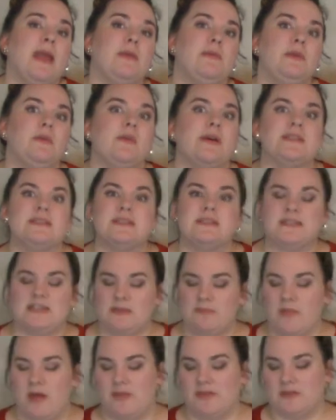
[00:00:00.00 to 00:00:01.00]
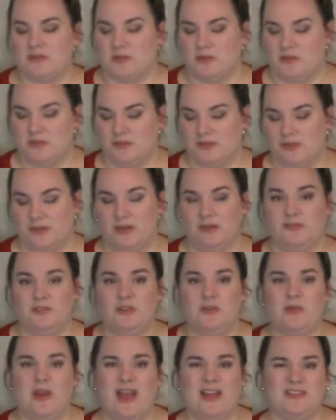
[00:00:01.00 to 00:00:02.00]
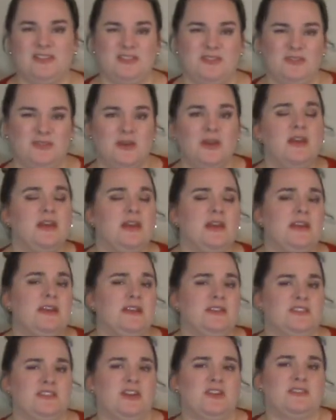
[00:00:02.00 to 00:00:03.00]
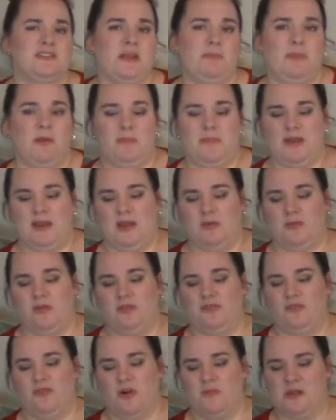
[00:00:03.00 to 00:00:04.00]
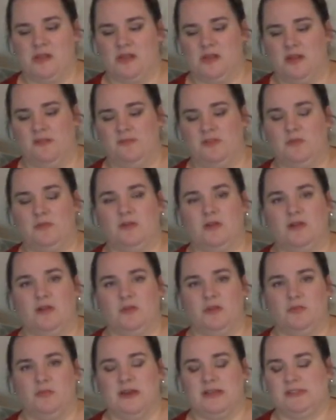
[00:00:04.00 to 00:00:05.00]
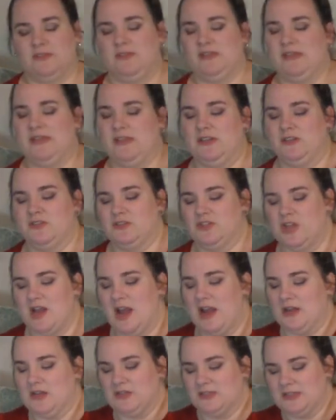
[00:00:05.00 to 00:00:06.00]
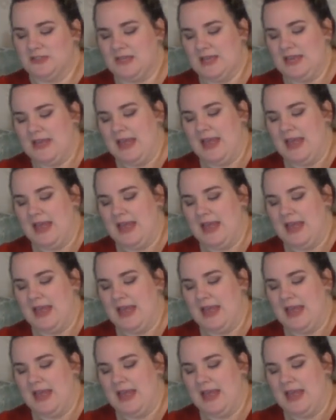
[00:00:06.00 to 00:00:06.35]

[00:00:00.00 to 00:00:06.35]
baby was at 10 months old or if you had to start supplementing with formula if you were, were breastfeeding your child.